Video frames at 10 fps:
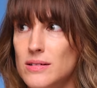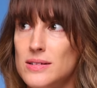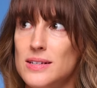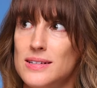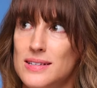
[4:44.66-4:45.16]

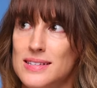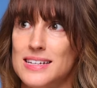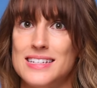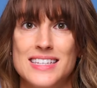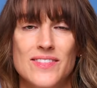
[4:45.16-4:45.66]
R6 is
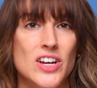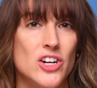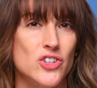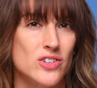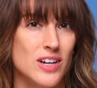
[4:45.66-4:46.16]
like
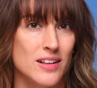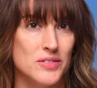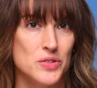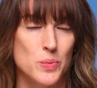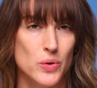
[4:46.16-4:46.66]

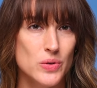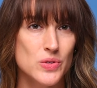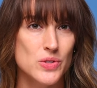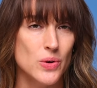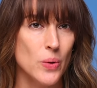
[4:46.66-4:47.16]
$700 more,
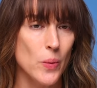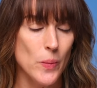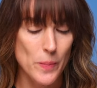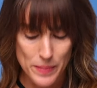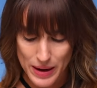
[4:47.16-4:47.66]
so
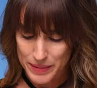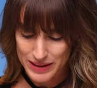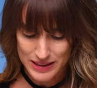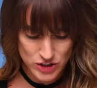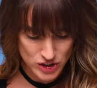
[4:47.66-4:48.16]
maybe
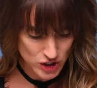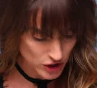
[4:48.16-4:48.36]
let's just